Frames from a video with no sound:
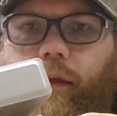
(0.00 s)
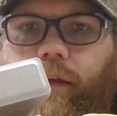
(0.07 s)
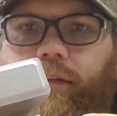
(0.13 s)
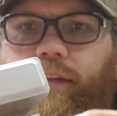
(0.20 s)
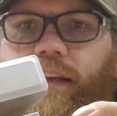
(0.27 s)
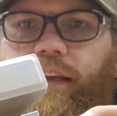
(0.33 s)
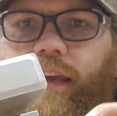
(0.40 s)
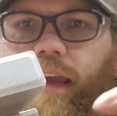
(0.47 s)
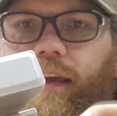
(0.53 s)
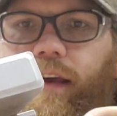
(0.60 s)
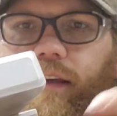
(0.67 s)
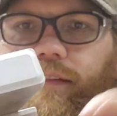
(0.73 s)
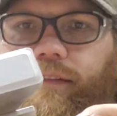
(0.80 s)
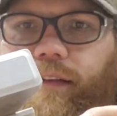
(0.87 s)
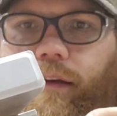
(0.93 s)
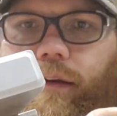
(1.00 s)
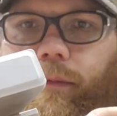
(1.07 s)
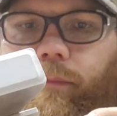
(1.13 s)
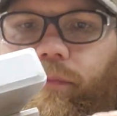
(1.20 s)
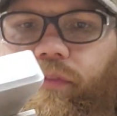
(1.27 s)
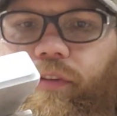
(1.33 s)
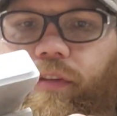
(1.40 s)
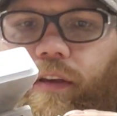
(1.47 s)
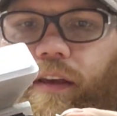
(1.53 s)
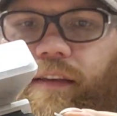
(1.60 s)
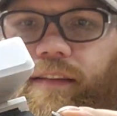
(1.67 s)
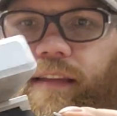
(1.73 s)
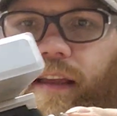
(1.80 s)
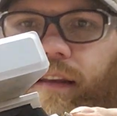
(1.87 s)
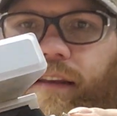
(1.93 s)
TK Customs
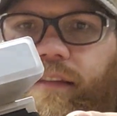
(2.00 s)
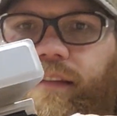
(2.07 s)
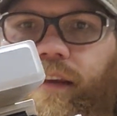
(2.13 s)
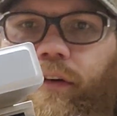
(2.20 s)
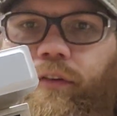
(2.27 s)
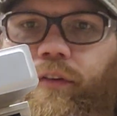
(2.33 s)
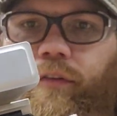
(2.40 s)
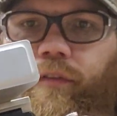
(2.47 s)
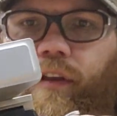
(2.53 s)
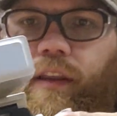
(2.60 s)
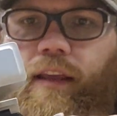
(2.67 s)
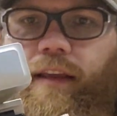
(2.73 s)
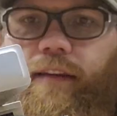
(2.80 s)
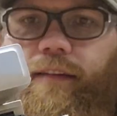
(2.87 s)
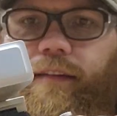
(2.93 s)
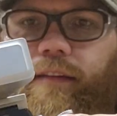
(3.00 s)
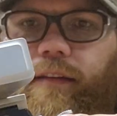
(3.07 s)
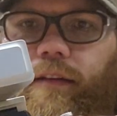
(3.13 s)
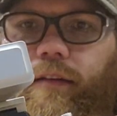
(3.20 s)
extended cylinder release.